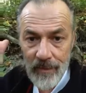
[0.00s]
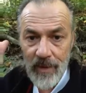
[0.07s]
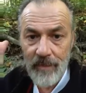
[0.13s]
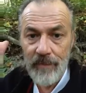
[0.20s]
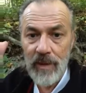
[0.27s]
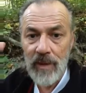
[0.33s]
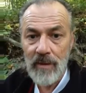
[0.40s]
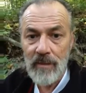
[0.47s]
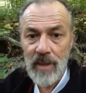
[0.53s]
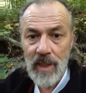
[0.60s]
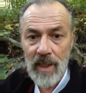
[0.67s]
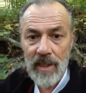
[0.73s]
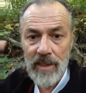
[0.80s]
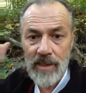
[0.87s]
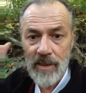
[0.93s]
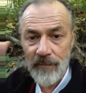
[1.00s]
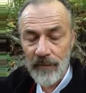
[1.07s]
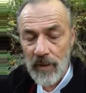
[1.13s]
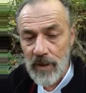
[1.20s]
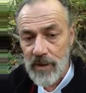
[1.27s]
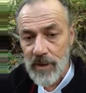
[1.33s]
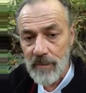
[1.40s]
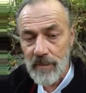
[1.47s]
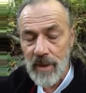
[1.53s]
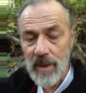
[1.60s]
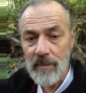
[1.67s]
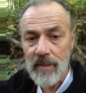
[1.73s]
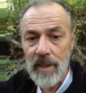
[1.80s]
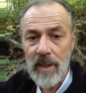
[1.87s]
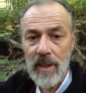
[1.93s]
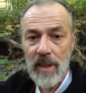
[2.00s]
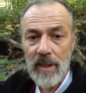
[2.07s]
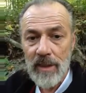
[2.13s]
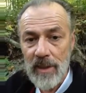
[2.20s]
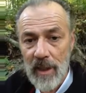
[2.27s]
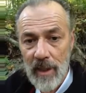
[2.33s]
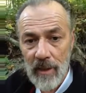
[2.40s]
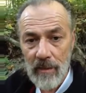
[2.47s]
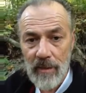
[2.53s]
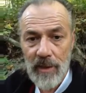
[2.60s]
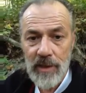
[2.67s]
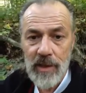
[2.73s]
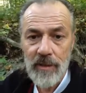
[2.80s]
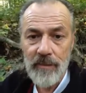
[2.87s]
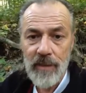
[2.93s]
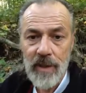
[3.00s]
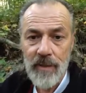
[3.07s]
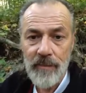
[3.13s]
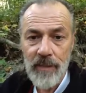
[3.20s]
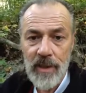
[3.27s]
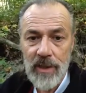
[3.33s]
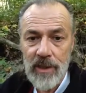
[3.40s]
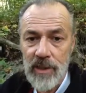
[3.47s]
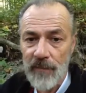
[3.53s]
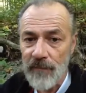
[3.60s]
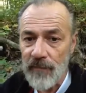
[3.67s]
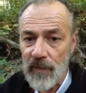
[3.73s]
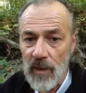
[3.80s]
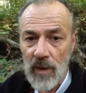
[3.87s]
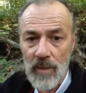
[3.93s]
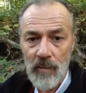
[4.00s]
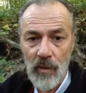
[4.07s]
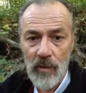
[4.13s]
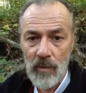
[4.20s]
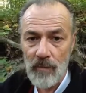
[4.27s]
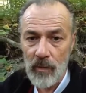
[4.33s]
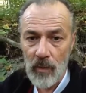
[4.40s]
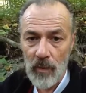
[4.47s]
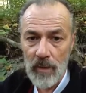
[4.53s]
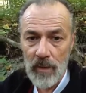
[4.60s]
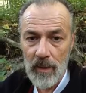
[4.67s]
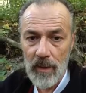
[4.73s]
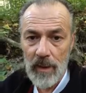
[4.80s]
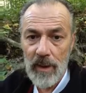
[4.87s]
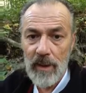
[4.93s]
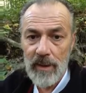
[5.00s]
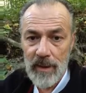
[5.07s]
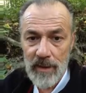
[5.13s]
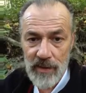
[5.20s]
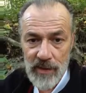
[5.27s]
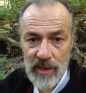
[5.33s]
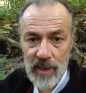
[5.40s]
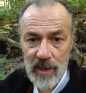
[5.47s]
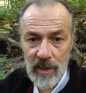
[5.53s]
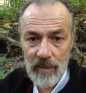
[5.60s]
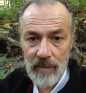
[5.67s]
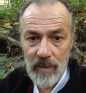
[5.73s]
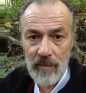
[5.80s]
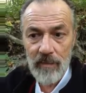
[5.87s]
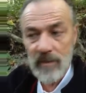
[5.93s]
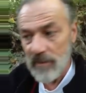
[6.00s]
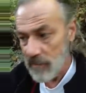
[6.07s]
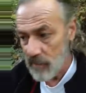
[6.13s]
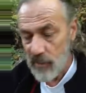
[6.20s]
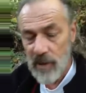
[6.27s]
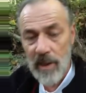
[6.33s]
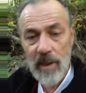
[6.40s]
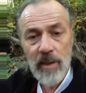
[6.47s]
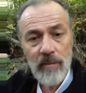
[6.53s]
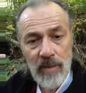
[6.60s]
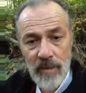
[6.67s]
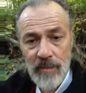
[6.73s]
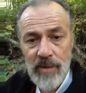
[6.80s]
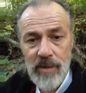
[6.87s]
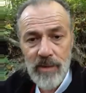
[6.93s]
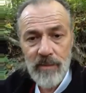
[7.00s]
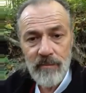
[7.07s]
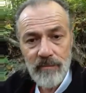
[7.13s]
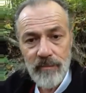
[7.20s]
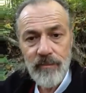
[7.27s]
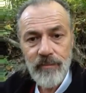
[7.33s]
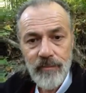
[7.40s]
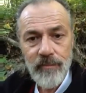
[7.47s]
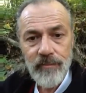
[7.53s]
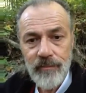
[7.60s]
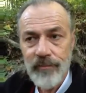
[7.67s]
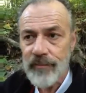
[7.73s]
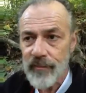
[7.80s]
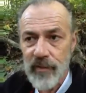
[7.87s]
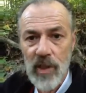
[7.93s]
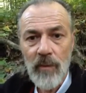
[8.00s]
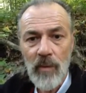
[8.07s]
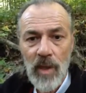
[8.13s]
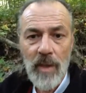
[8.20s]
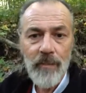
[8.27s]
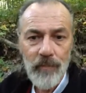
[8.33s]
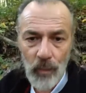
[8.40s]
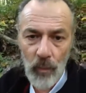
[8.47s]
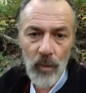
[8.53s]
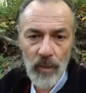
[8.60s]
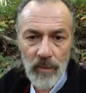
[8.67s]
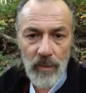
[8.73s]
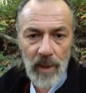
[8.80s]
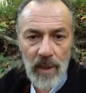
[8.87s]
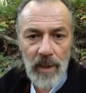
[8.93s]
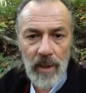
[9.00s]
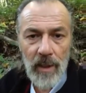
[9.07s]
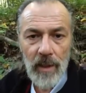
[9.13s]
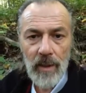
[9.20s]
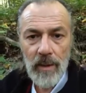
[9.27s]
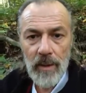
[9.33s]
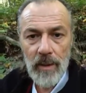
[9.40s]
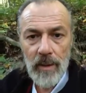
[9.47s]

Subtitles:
The Bill of Rights, the First Amendment, the Declaration of Independence are far more important than the Second Amendment. The Second Amendment's somewhat important right now,